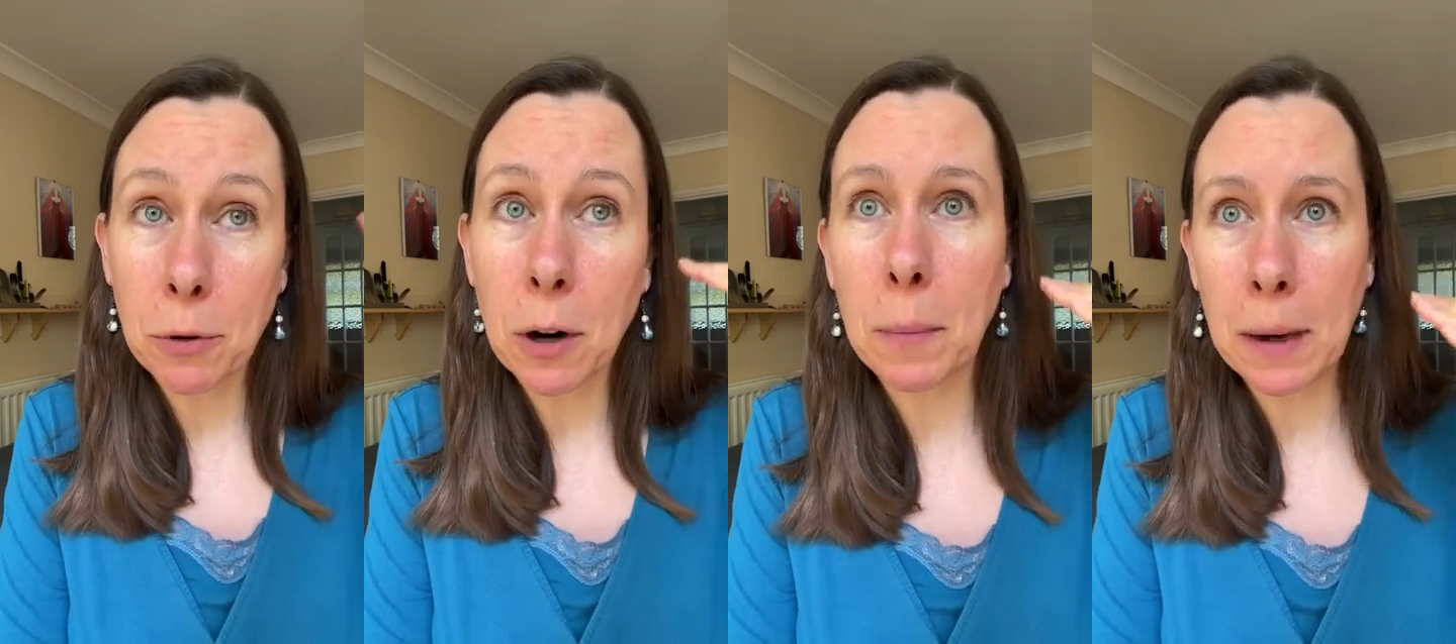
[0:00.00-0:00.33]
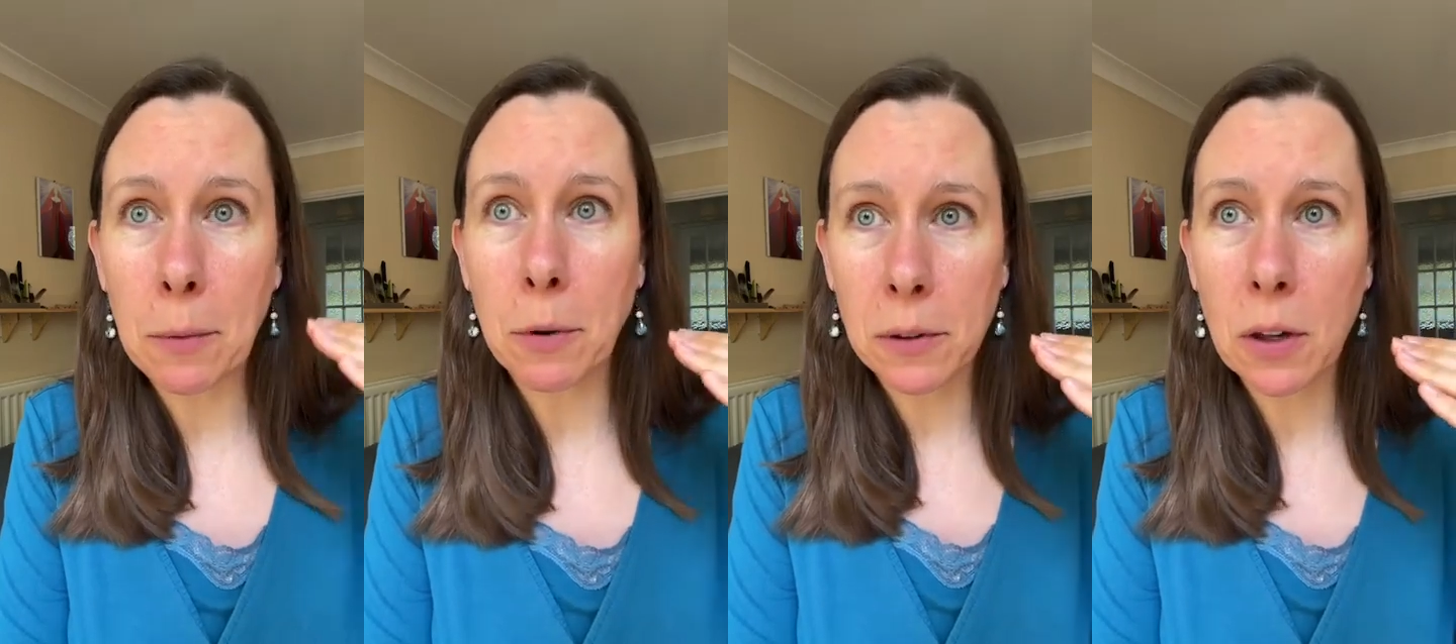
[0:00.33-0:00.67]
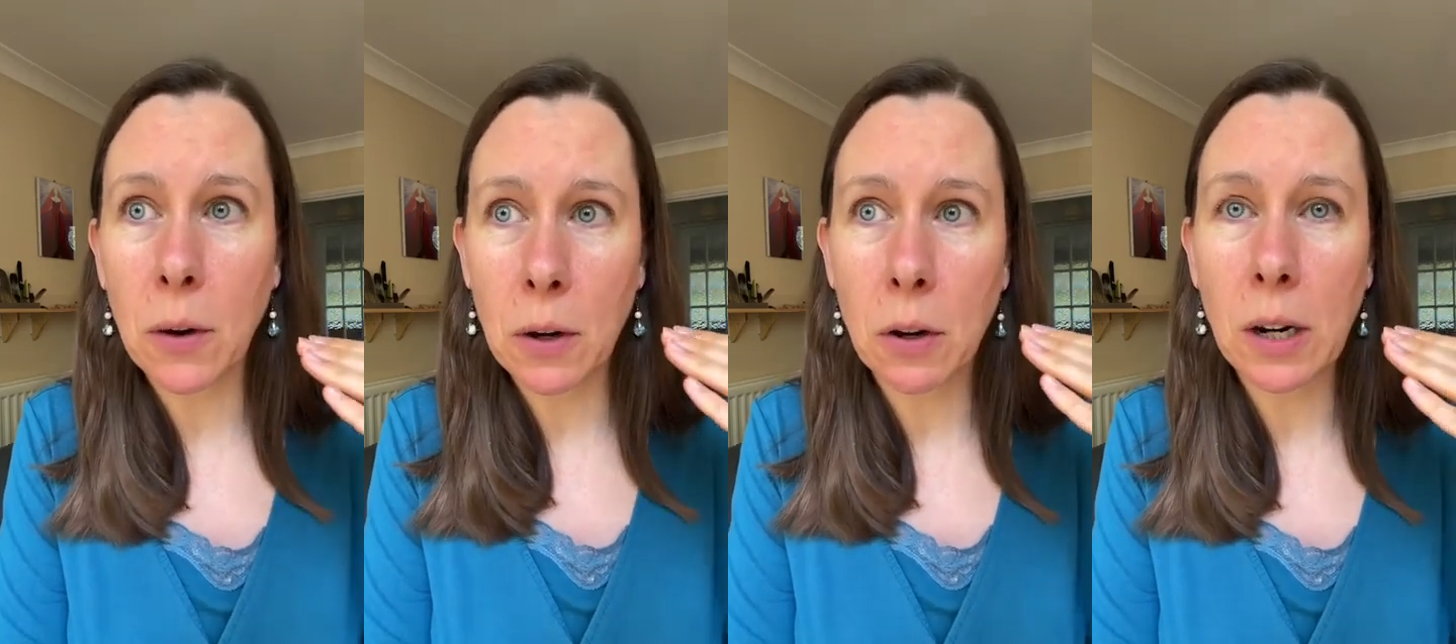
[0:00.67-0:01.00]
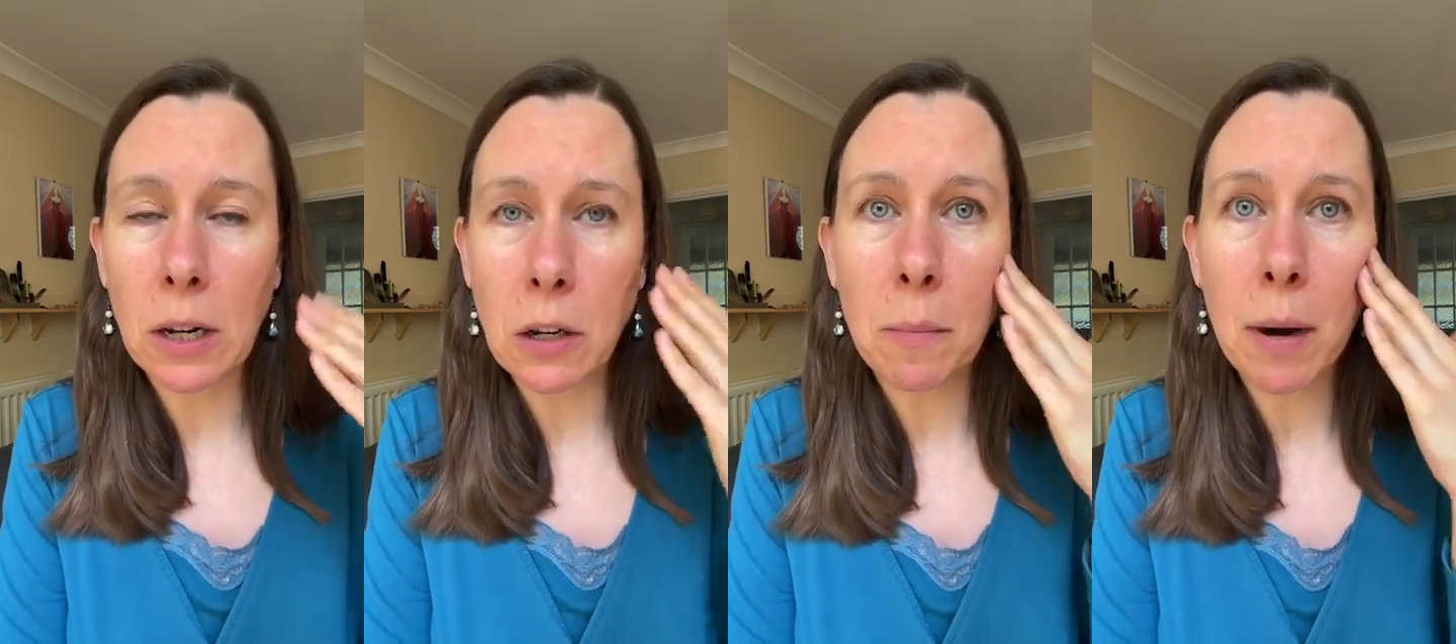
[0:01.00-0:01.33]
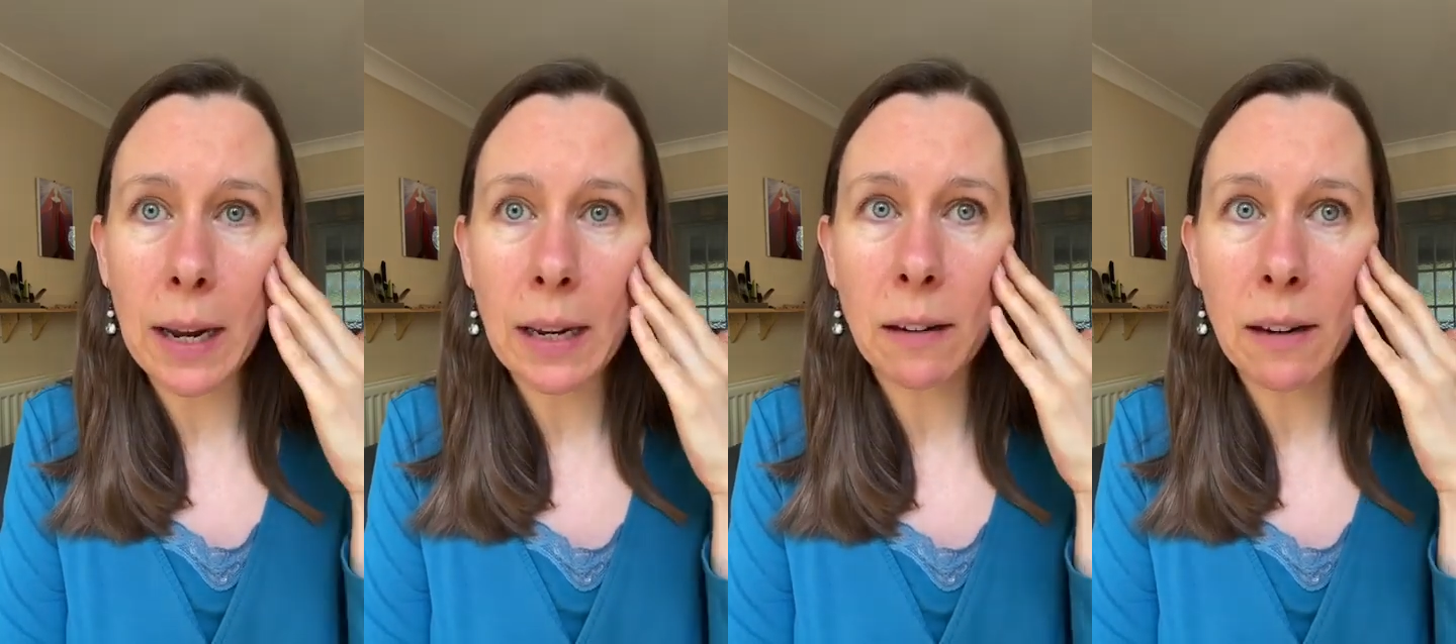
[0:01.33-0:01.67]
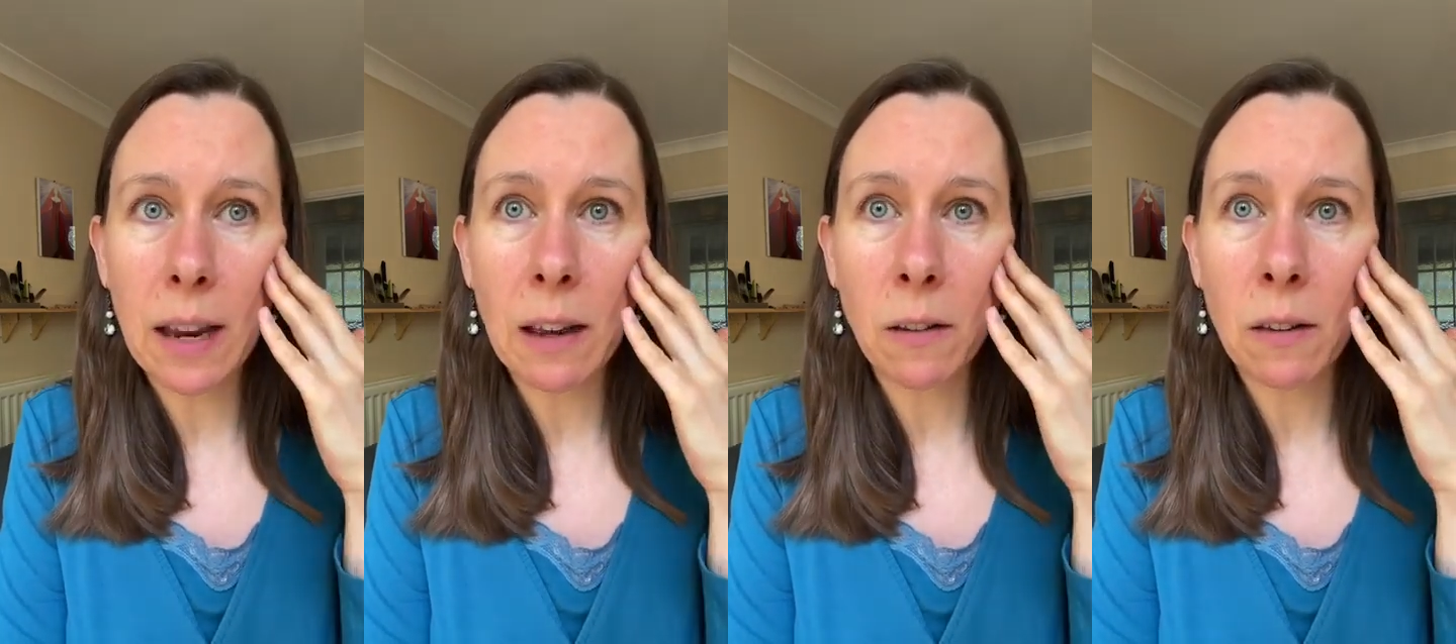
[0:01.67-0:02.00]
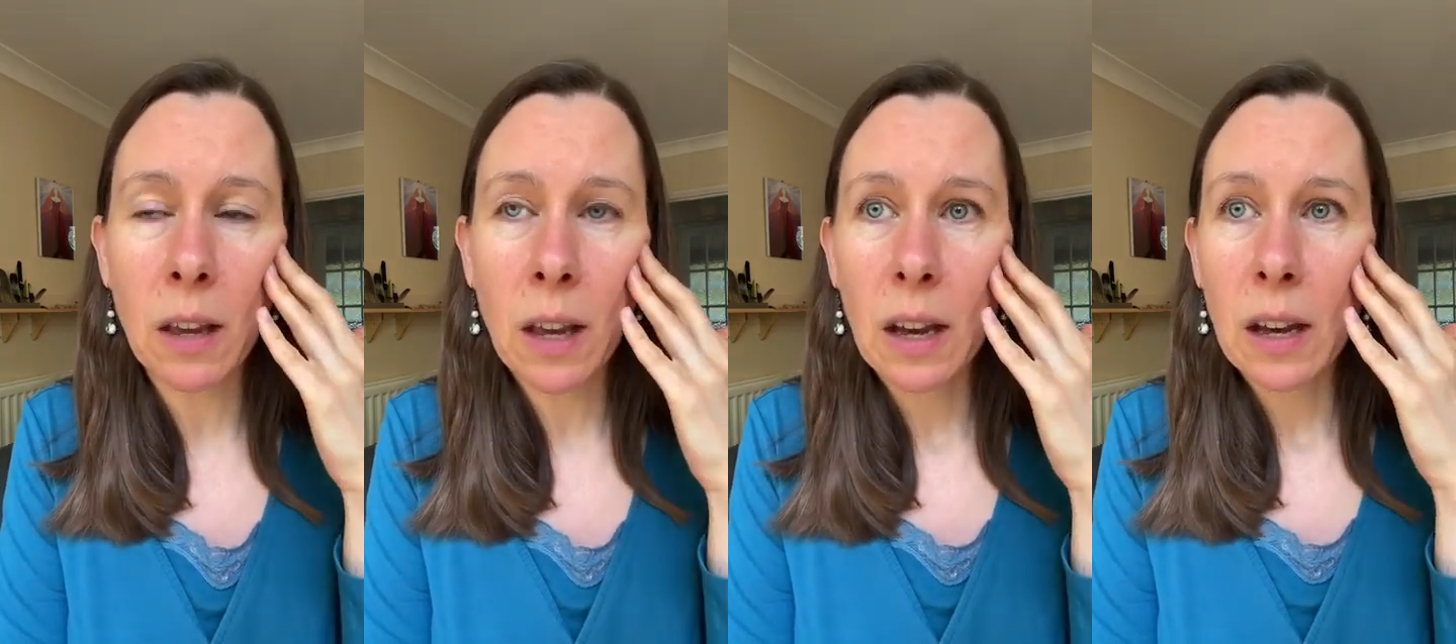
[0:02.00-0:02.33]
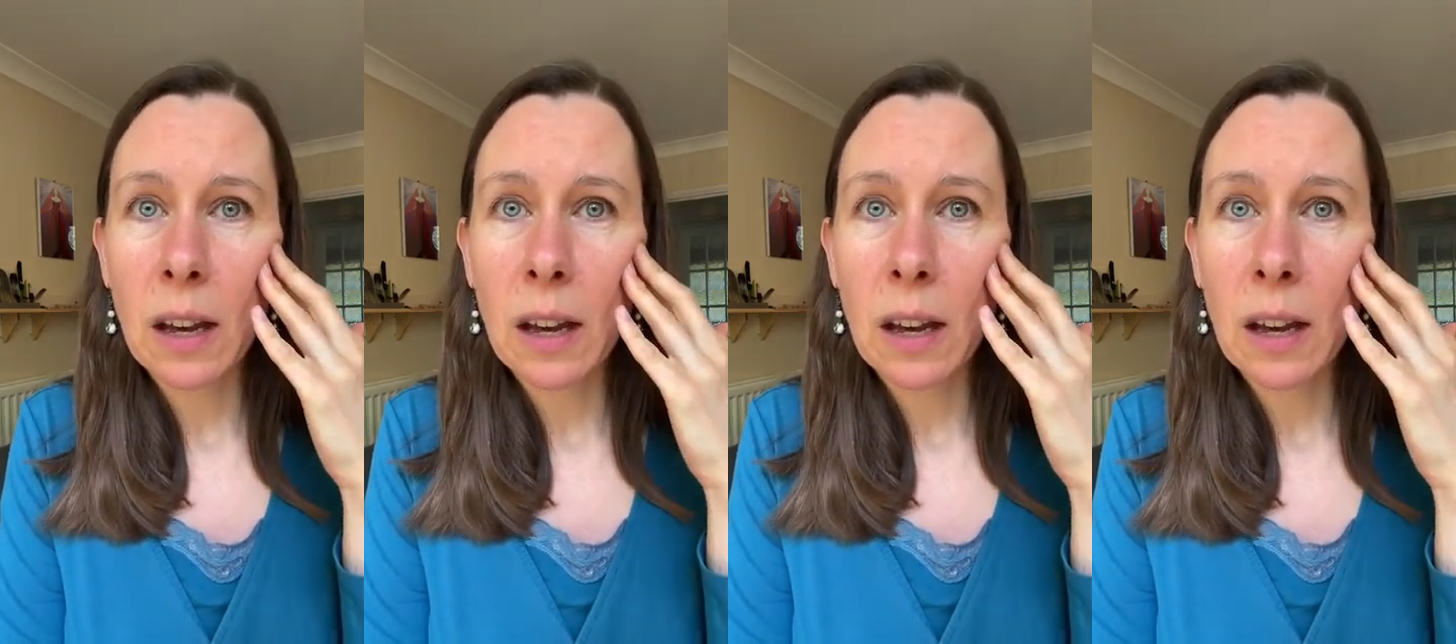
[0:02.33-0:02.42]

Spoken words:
probably what's going on in your mind is